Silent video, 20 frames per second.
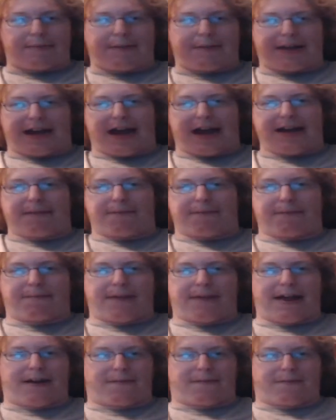kind of
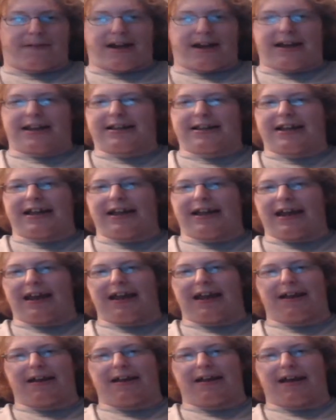prepared for anything, and
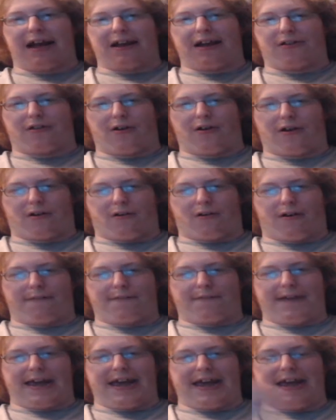I talk
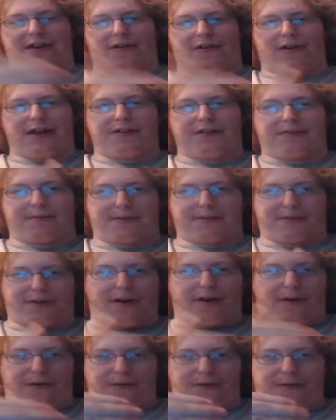off the handle as a
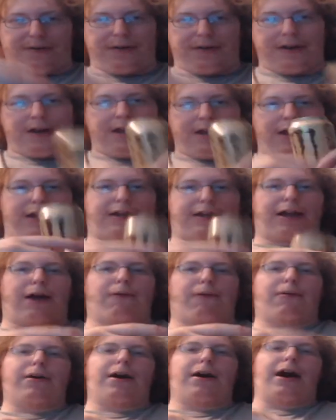result.
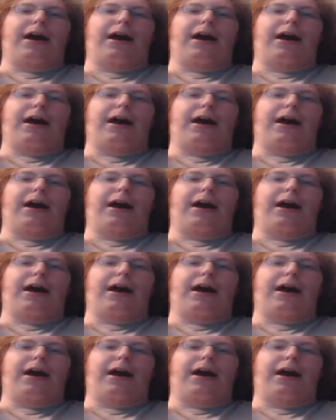So, I